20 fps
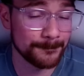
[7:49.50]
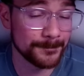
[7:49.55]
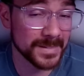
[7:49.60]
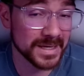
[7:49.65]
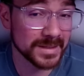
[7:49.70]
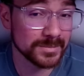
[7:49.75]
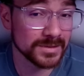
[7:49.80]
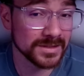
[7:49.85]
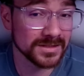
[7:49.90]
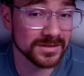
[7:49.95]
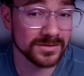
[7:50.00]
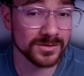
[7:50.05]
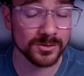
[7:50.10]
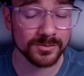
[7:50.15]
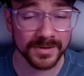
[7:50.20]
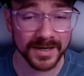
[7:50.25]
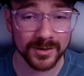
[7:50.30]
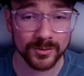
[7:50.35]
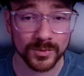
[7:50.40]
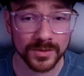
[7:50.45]
maybe
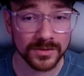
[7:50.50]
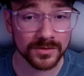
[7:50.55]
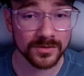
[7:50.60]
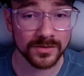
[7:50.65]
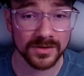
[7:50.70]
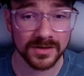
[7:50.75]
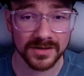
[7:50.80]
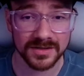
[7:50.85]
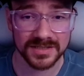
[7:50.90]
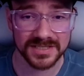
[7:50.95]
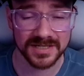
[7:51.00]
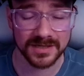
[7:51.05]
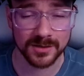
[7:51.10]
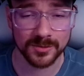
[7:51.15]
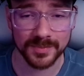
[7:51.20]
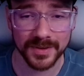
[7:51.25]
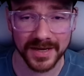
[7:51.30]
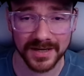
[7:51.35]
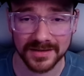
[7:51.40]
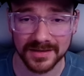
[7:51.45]
you might want to look at a
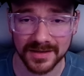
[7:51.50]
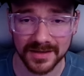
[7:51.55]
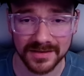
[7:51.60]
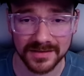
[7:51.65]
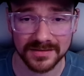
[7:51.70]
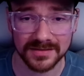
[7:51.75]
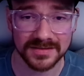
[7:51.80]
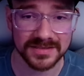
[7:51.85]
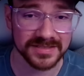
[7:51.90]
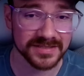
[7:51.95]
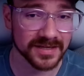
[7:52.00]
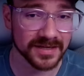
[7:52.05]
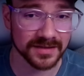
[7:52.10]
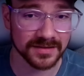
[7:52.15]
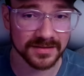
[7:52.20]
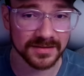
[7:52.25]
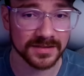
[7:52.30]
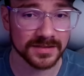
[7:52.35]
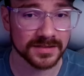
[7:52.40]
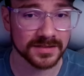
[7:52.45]
Cerapad Kin is
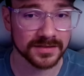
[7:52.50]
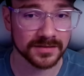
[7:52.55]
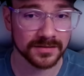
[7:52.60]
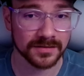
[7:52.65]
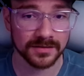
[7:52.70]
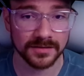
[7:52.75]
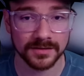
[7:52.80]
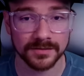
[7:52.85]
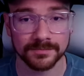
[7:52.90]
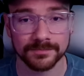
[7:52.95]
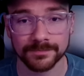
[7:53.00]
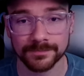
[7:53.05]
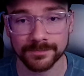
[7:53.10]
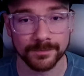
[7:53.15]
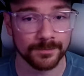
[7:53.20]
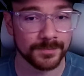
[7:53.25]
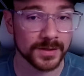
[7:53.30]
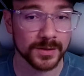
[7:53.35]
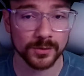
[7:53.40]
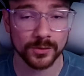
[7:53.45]
like the, the
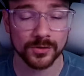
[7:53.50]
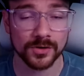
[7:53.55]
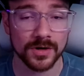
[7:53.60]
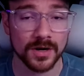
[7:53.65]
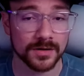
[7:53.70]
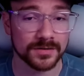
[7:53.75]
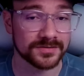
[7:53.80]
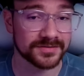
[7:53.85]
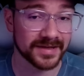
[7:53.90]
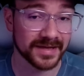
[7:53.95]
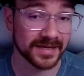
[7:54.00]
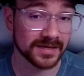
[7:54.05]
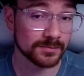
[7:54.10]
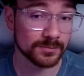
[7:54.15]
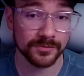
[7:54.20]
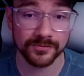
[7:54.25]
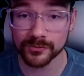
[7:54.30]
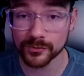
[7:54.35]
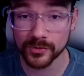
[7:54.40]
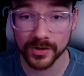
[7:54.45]
middle ground of, hey,
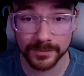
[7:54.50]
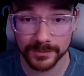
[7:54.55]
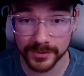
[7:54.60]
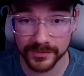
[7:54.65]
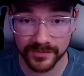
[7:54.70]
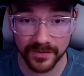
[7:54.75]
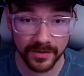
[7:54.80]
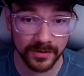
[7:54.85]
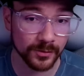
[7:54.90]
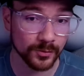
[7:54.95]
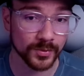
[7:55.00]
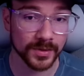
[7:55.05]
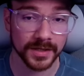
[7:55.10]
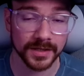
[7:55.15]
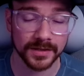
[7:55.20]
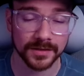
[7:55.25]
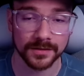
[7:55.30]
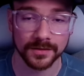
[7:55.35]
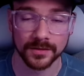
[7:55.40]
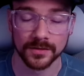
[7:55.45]
before I move all the
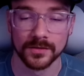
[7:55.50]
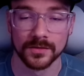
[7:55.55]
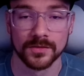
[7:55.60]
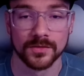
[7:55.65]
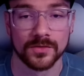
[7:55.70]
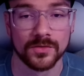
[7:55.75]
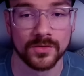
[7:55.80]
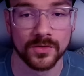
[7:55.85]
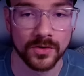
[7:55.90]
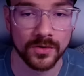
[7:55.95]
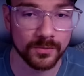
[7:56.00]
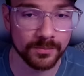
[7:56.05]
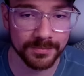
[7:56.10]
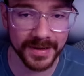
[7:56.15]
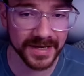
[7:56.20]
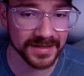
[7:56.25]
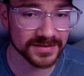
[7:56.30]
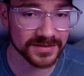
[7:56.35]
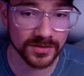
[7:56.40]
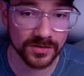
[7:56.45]
way
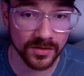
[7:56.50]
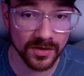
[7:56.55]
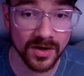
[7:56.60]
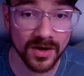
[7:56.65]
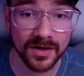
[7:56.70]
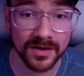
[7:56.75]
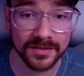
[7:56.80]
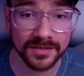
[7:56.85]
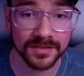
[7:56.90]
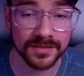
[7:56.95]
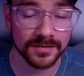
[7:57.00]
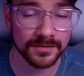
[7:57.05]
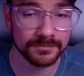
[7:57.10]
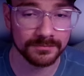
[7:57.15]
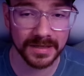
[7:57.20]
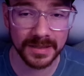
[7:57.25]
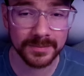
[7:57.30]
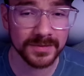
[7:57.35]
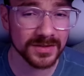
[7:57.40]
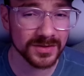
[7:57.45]
back to cloth,
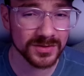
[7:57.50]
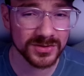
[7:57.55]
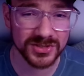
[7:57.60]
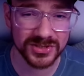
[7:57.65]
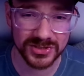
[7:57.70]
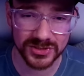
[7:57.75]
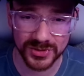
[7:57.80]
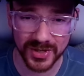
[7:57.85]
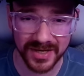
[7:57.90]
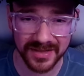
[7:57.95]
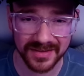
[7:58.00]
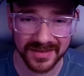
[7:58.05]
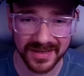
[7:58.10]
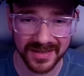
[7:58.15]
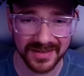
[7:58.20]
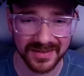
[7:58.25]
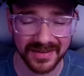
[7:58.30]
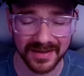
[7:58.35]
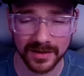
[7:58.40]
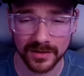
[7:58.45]
maybe you should try the
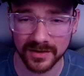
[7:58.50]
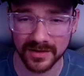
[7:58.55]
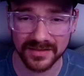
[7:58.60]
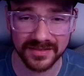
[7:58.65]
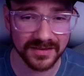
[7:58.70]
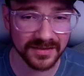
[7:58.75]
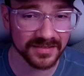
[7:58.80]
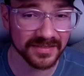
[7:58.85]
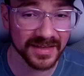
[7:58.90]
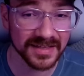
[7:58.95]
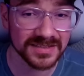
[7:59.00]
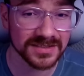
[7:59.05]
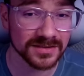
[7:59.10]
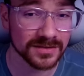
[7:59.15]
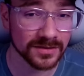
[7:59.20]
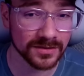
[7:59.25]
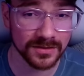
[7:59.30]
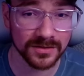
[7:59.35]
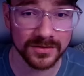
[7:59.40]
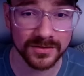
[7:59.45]
Kin out. I think that's
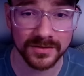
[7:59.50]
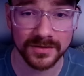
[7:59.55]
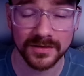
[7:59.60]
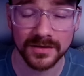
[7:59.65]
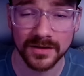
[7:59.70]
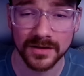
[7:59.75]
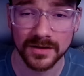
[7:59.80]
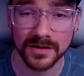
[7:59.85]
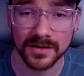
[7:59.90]
a good